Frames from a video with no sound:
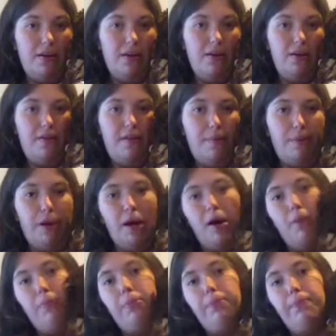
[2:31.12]
the fabric
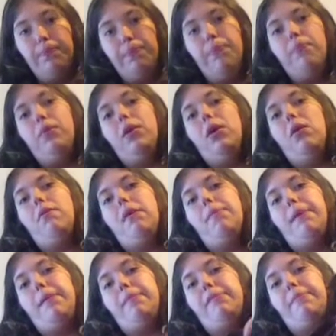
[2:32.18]
up around
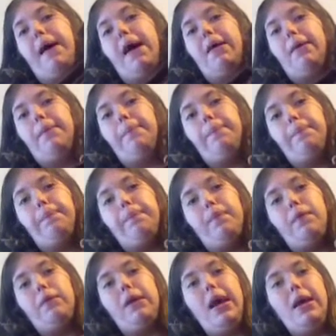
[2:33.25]
baby's back.
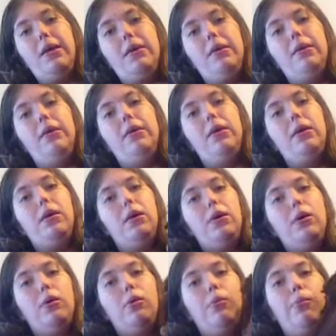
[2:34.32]
Okay,
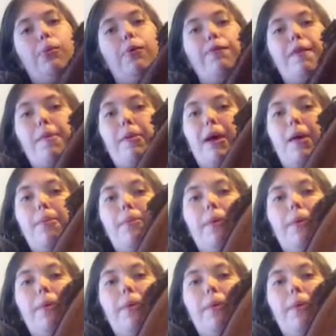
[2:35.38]
pull the fabric up